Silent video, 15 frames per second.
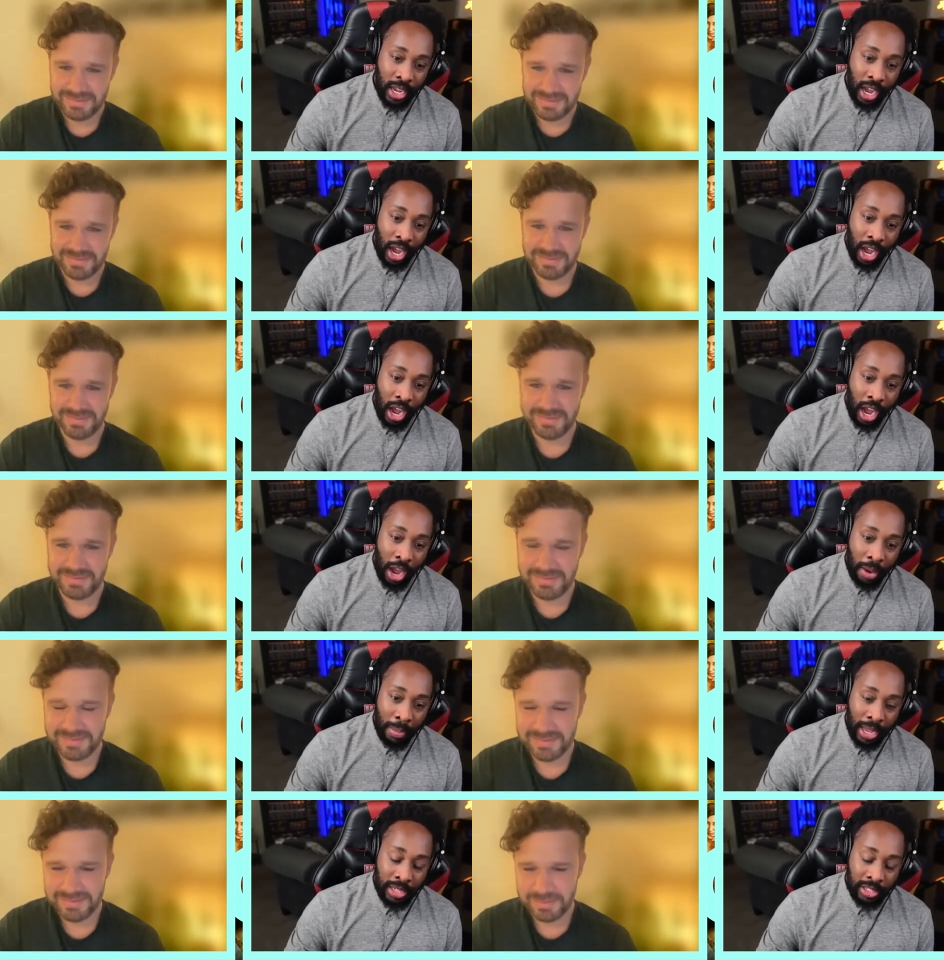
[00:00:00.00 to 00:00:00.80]

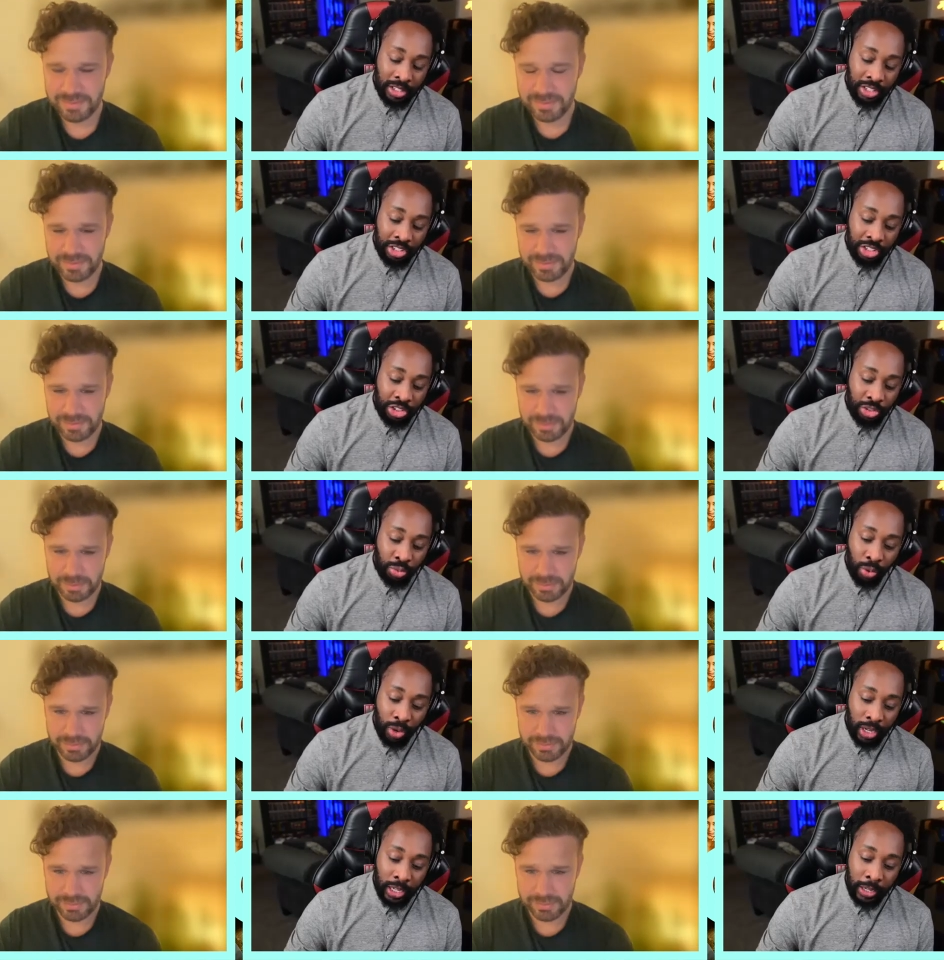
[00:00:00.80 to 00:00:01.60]
Speaker 1: um has
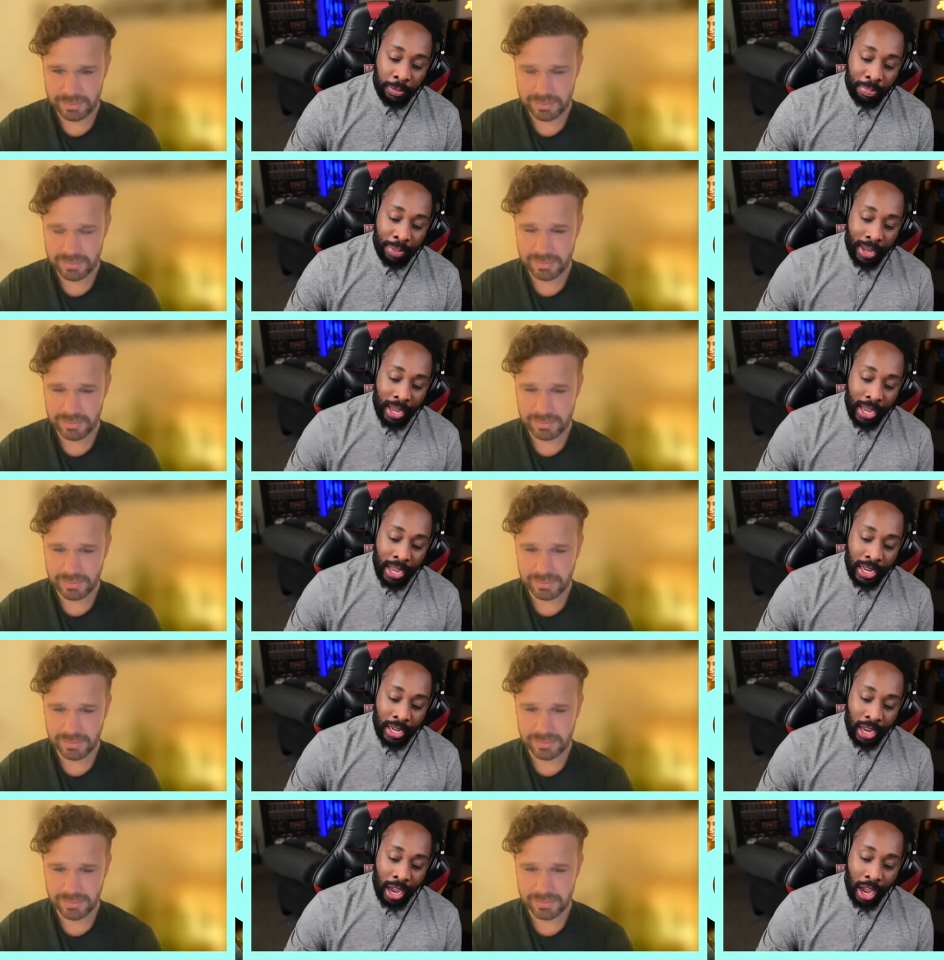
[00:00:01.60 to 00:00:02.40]
really
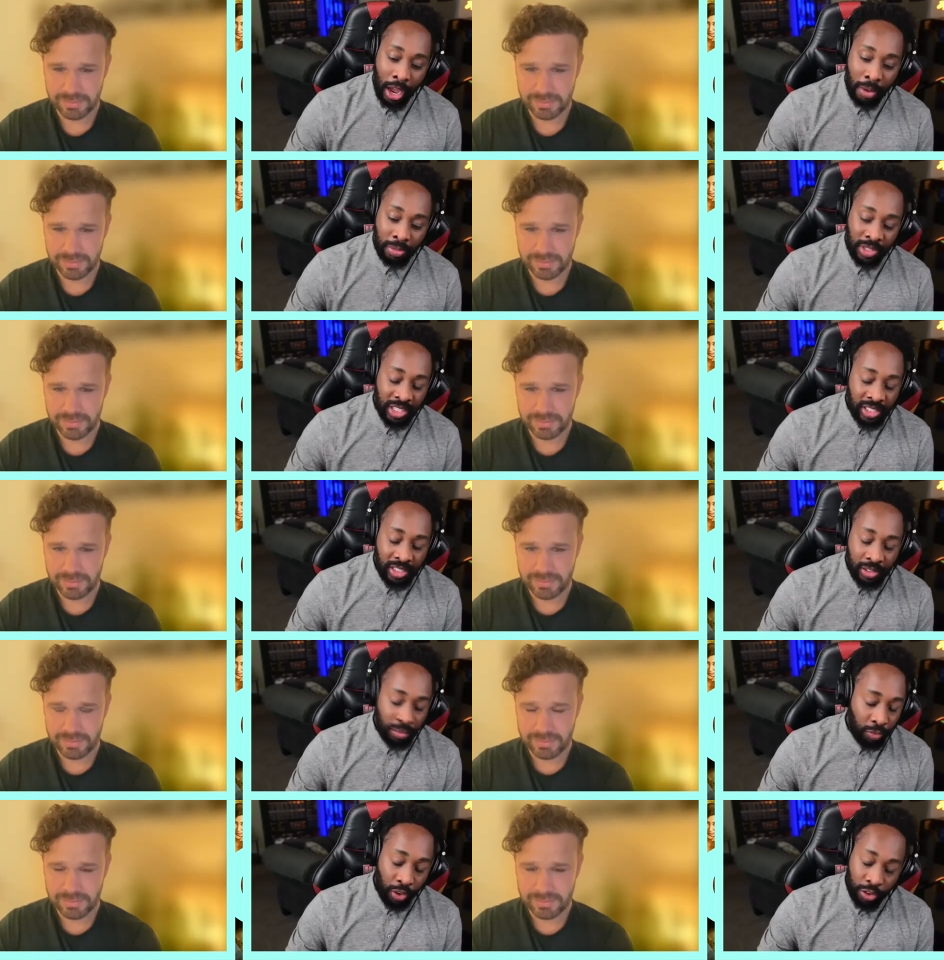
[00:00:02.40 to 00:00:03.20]
been um she's
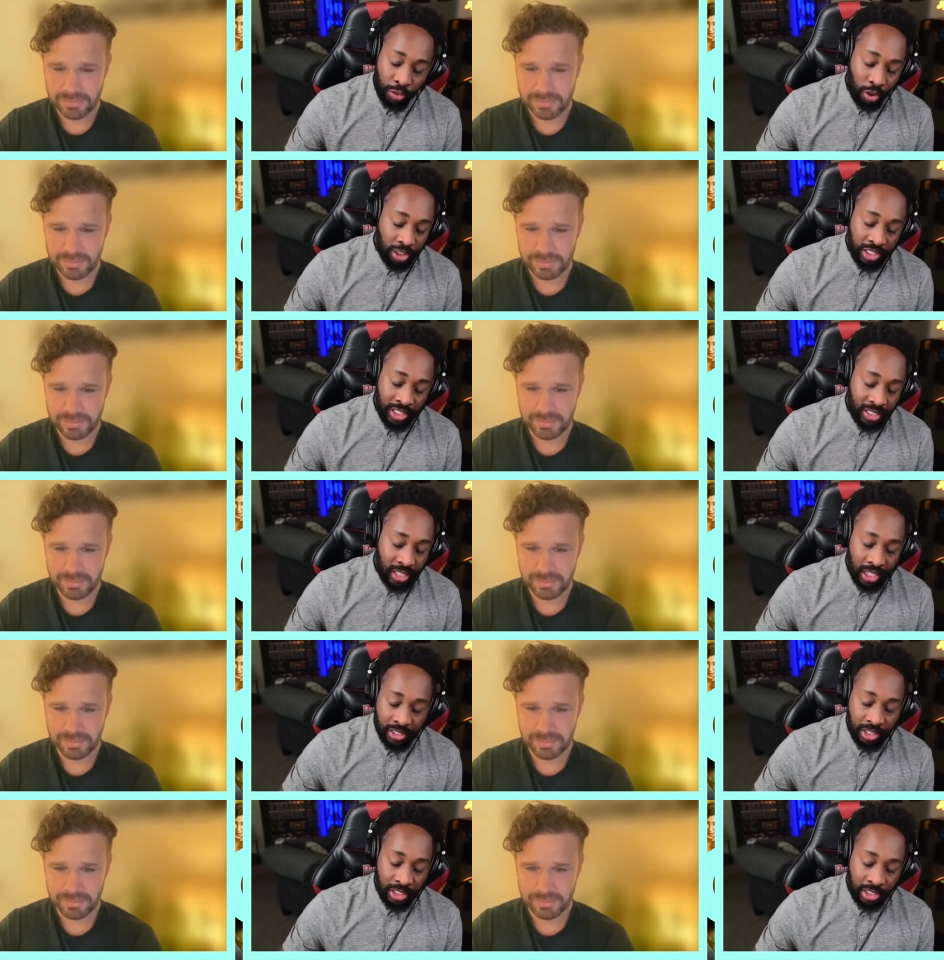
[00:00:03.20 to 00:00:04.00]
first of all she's
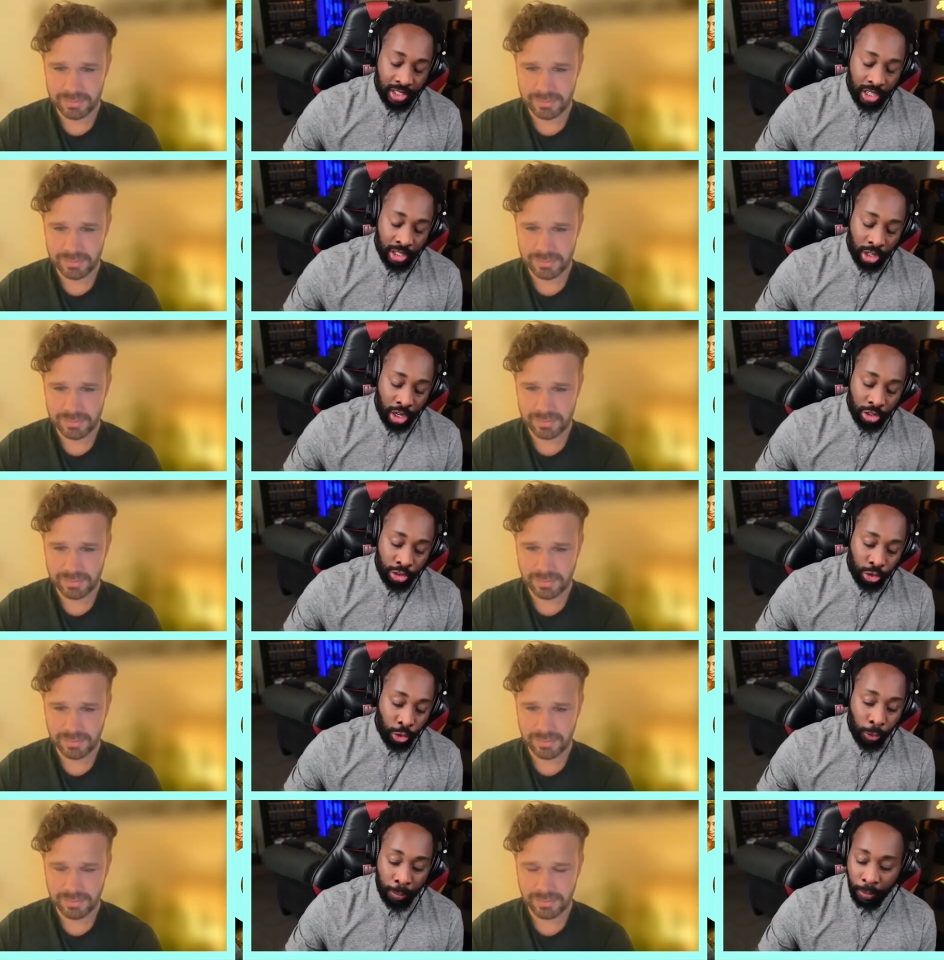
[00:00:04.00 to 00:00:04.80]
such a, a, a,
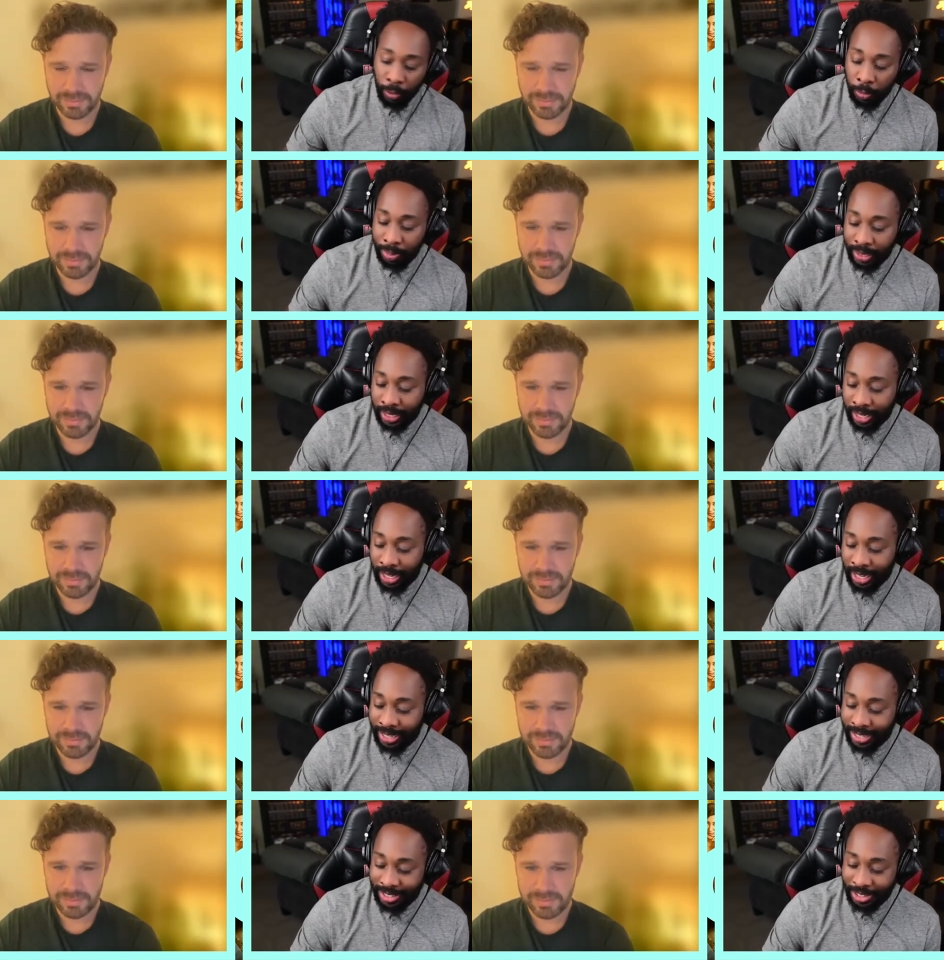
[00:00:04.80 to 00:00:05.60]
trooper
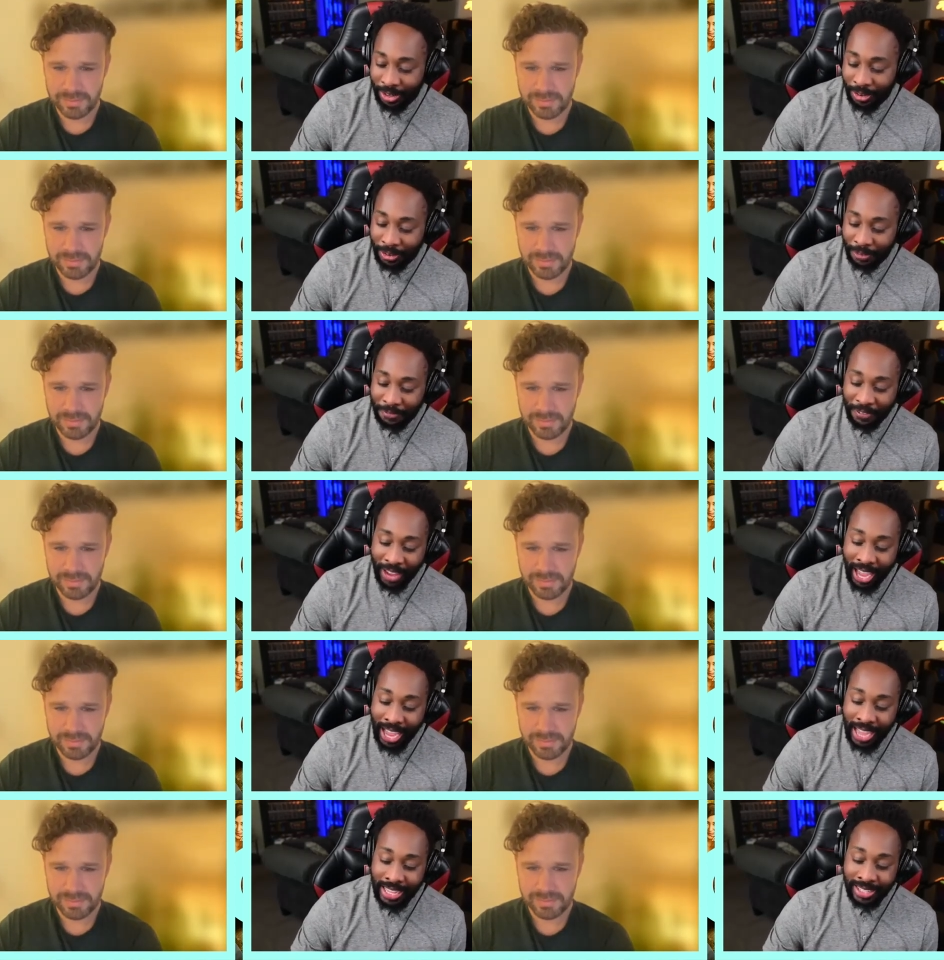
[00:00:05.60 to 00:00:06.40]
because you know the
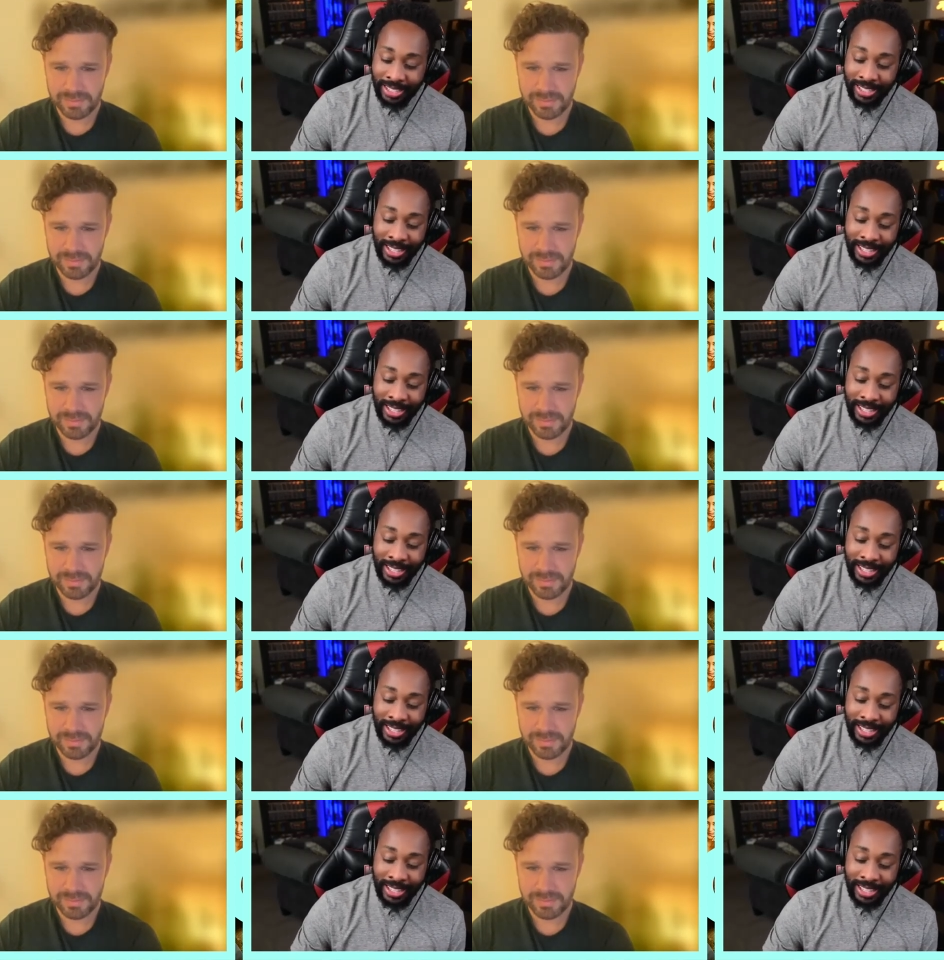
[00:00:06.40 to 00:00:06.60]
fans